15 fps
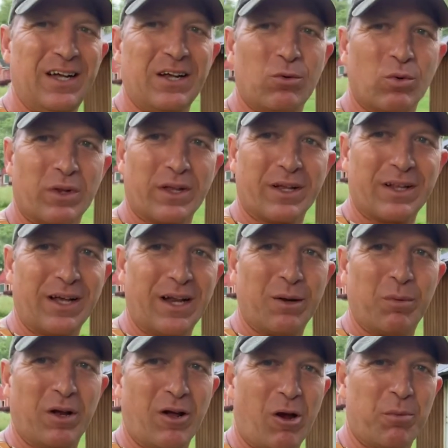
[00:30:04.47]
really excited
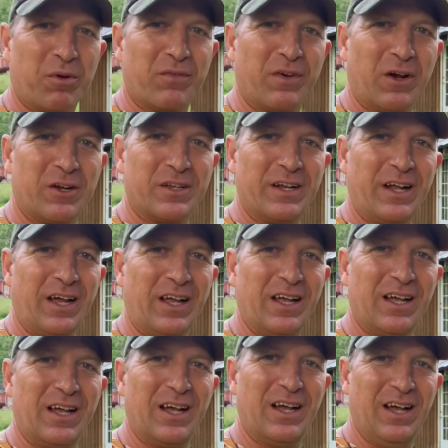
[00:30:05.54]
about Harpers Ferry today.
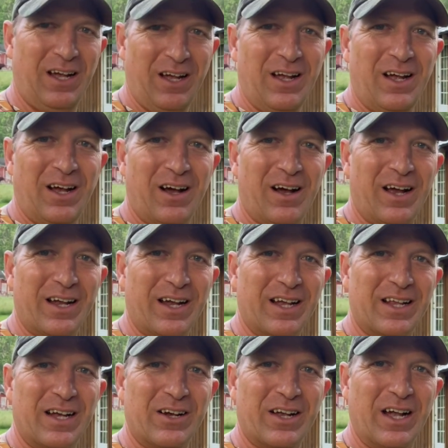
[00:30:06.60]
All right guys,
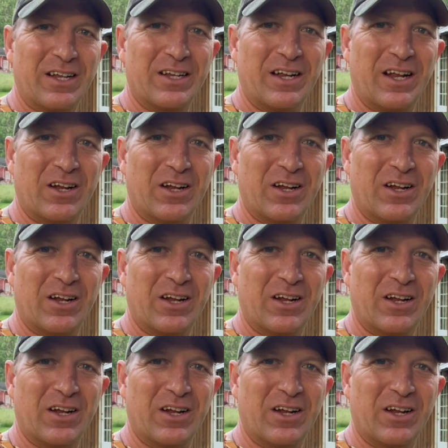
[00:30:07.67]
I'll catch you down